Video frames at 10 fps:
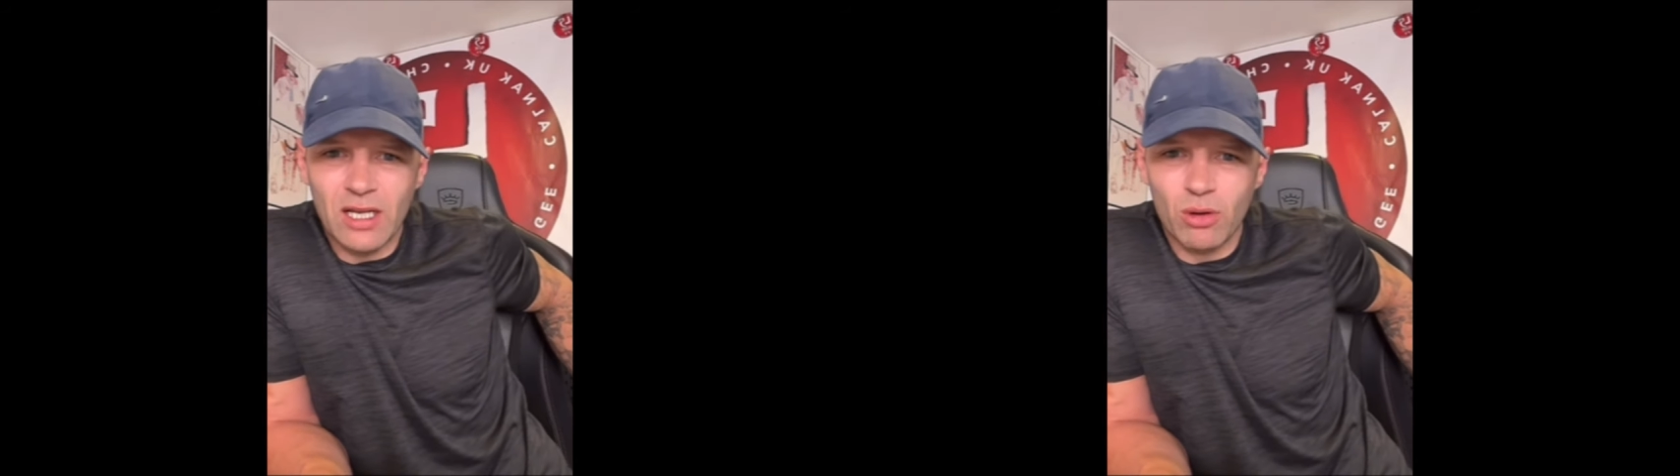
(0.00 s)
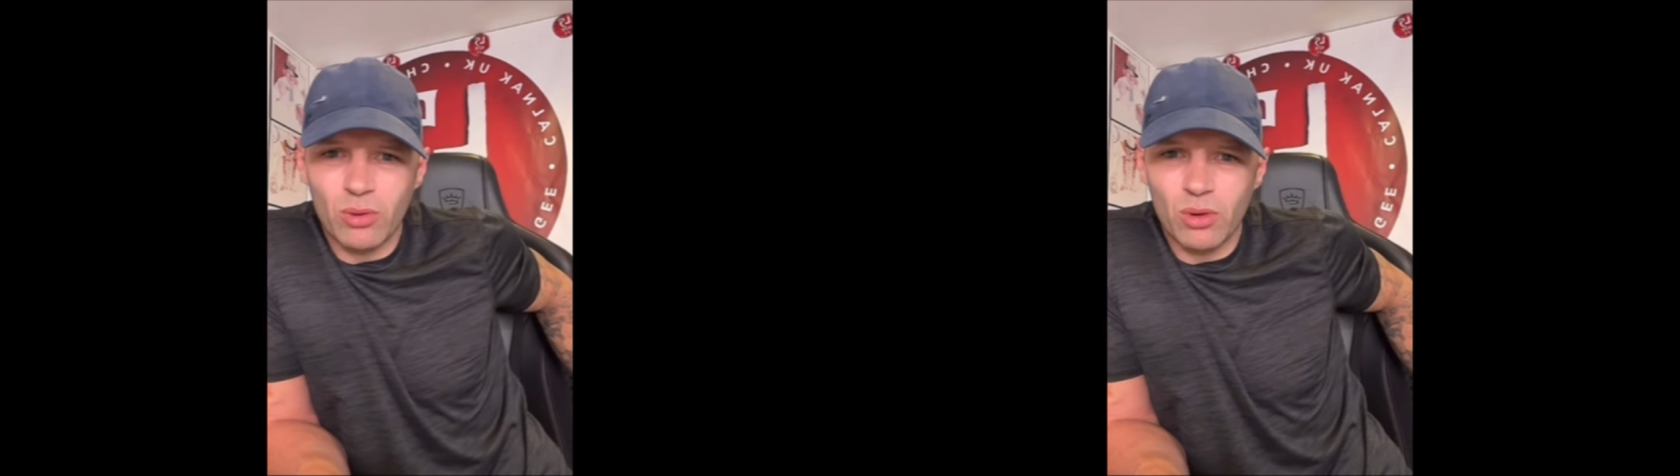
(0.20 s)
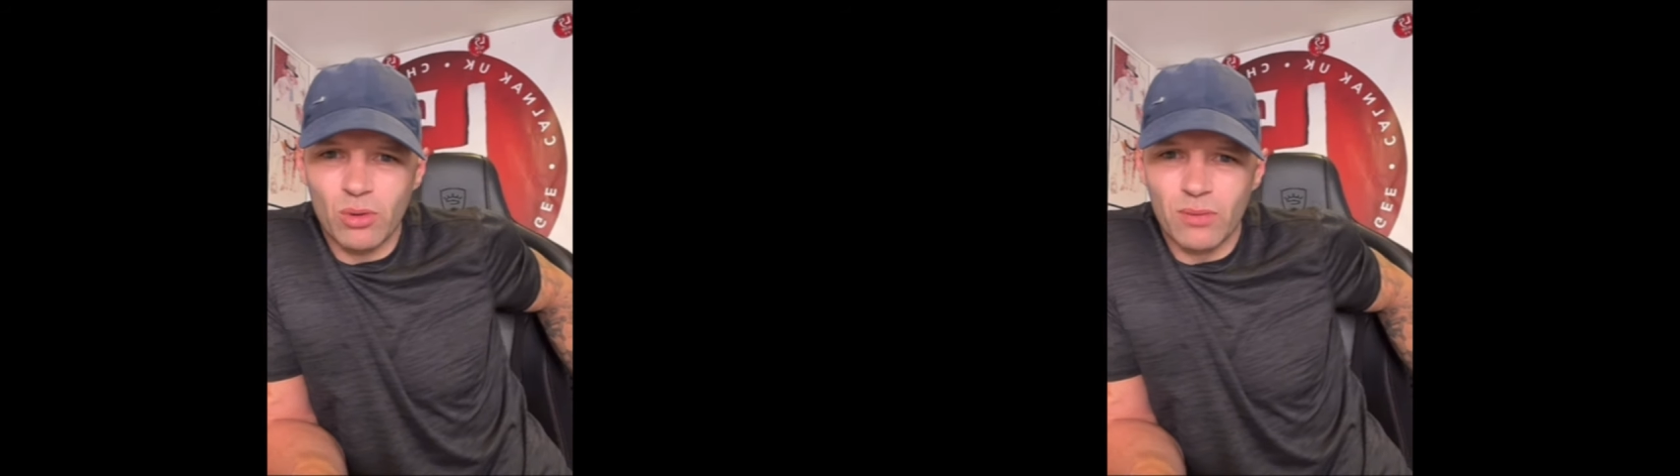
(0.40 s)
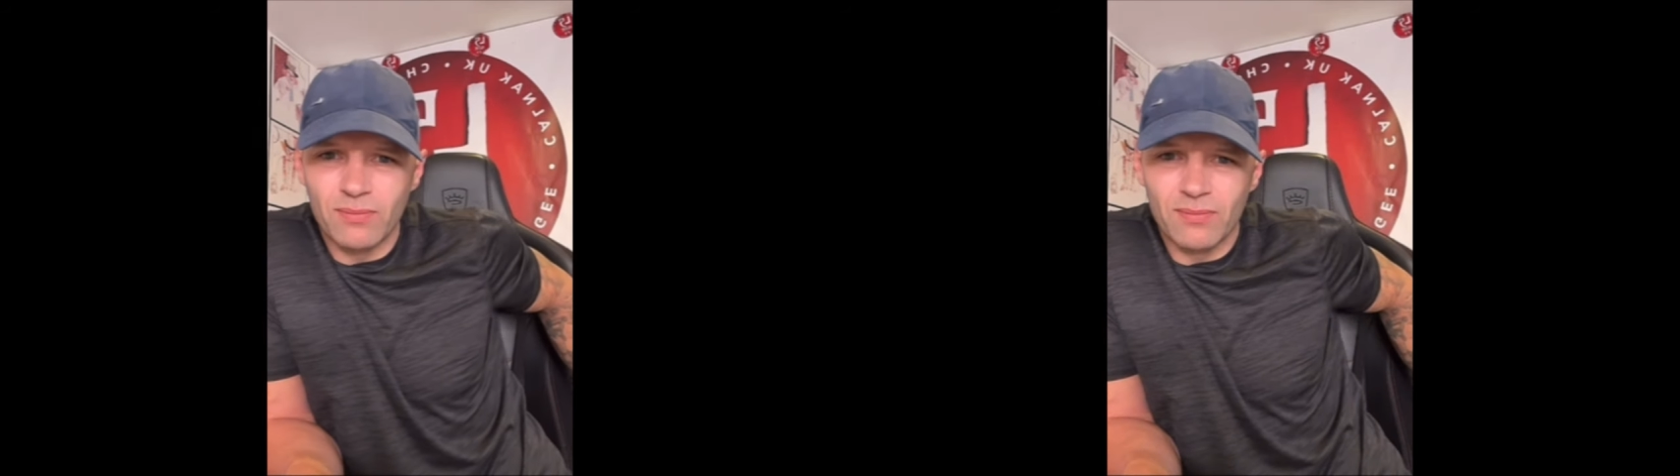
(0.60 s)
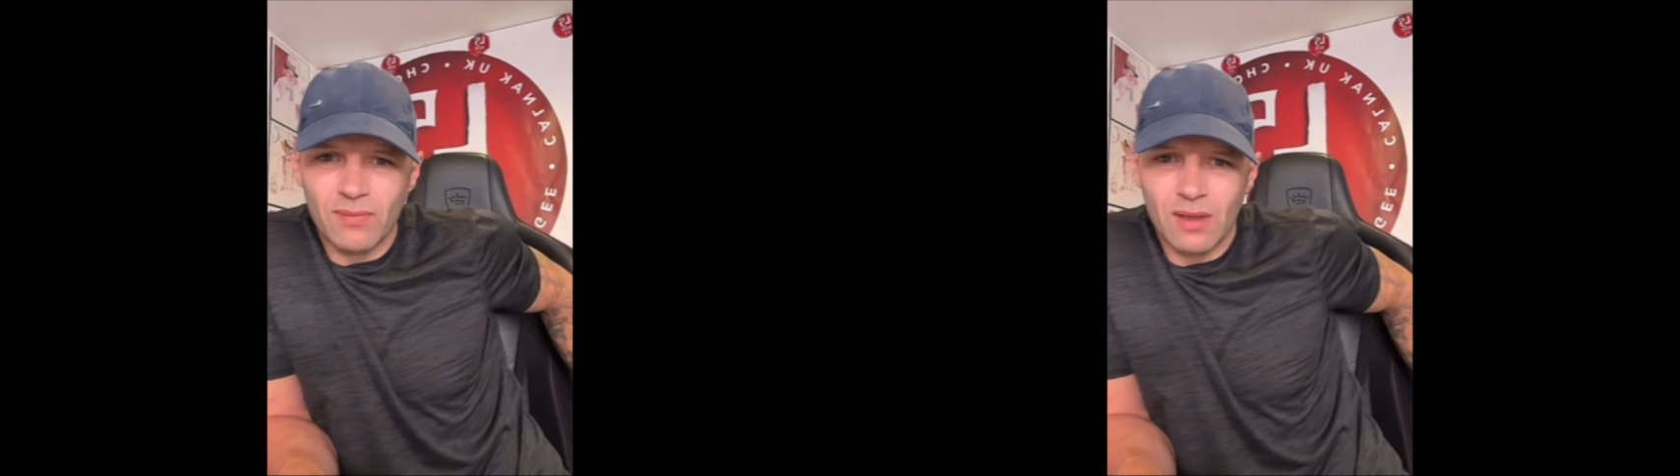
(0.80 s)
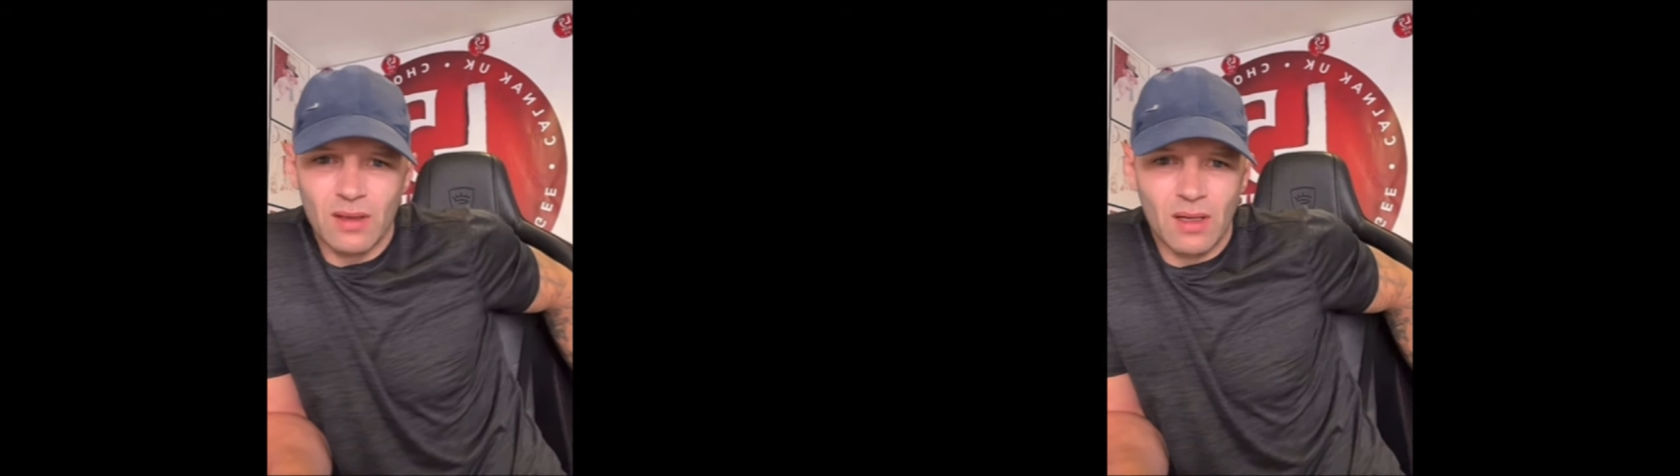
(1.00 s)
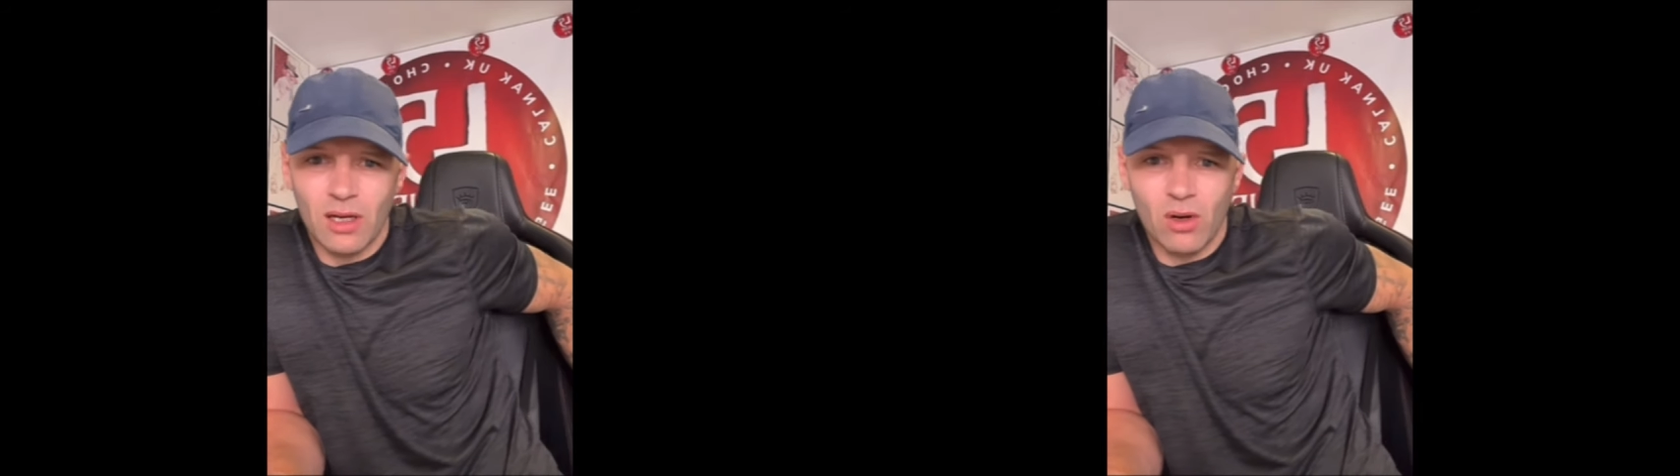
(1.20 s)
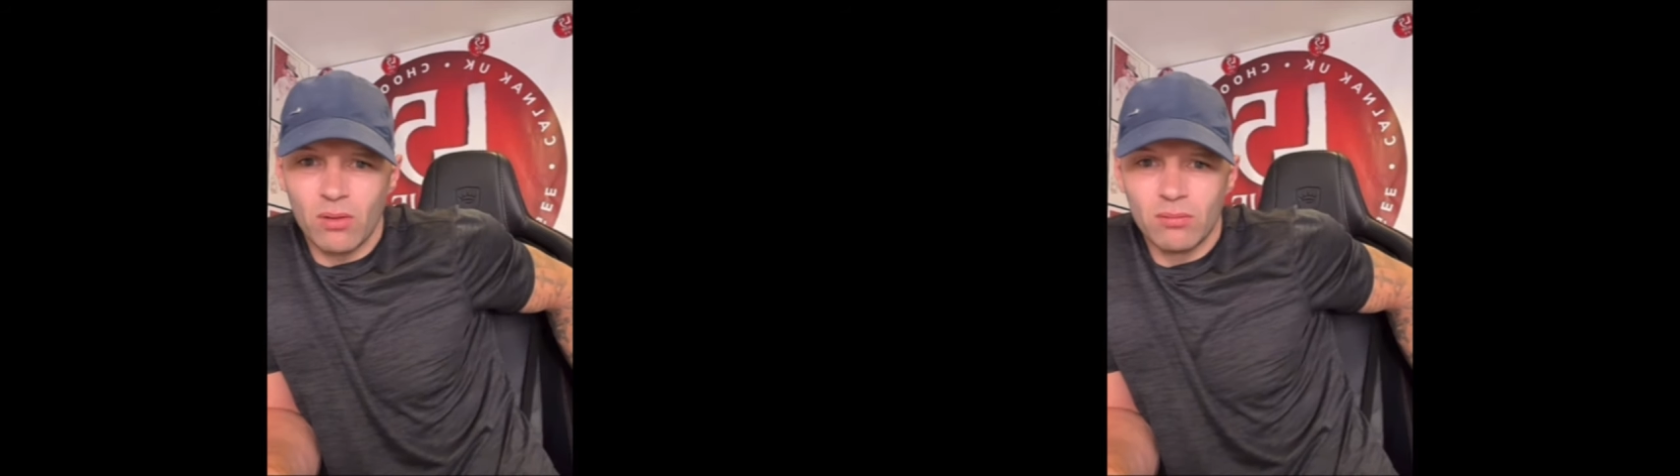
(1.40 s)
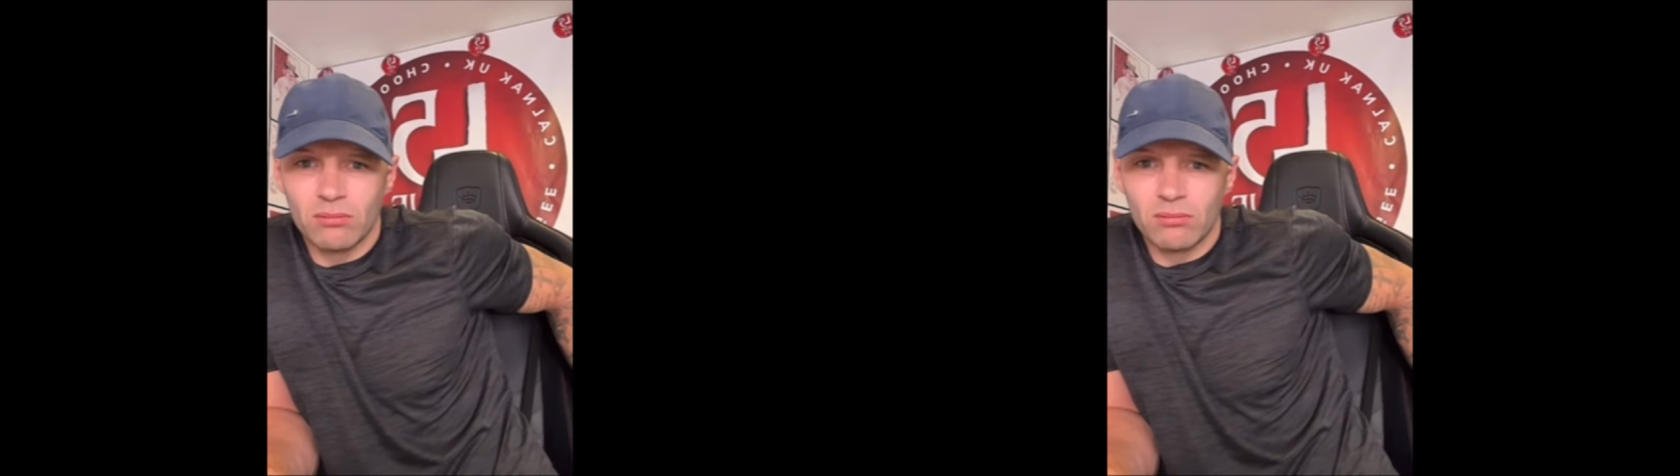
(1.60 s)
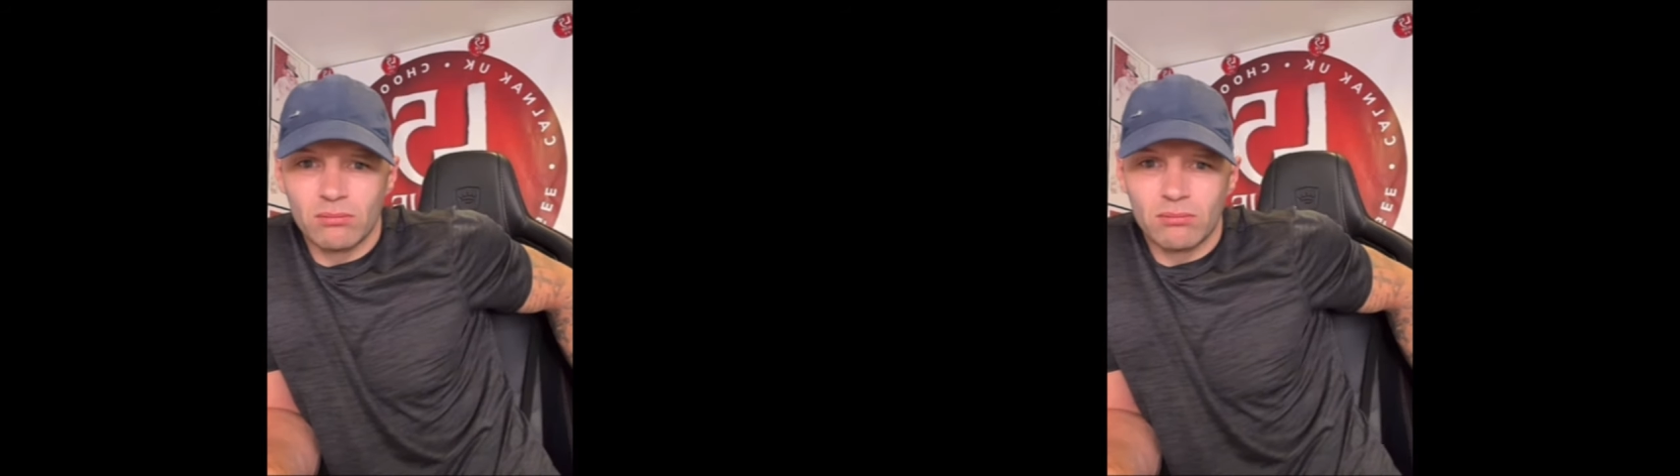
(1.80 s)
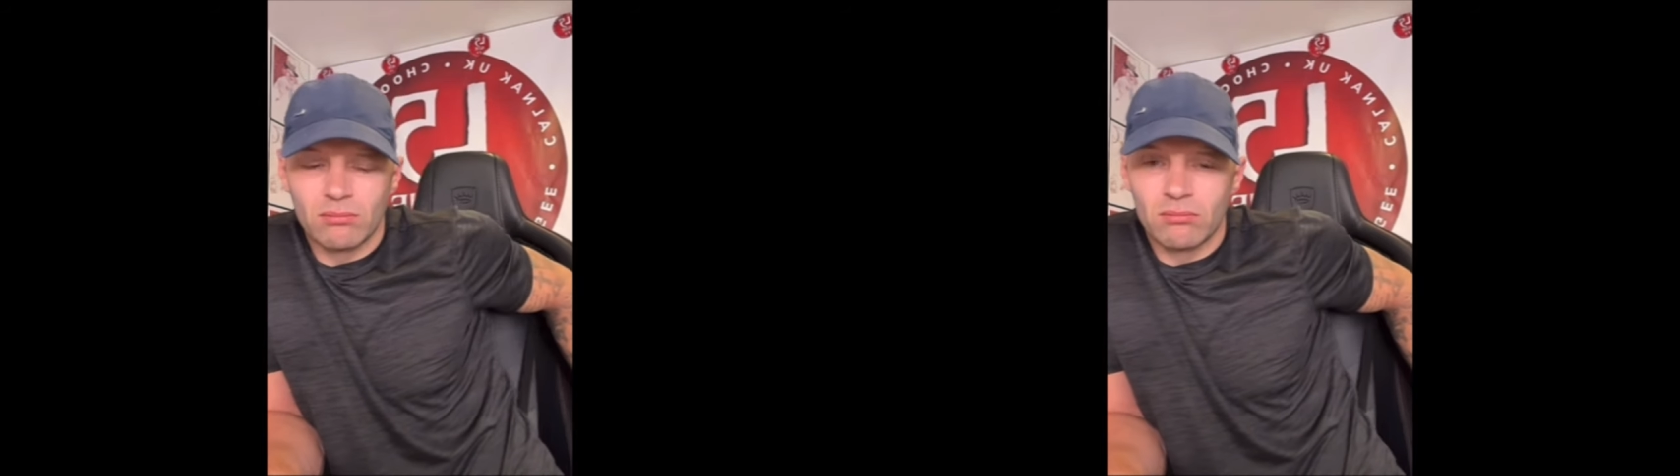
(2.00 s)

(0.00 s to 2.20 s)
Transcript: to help you. I know.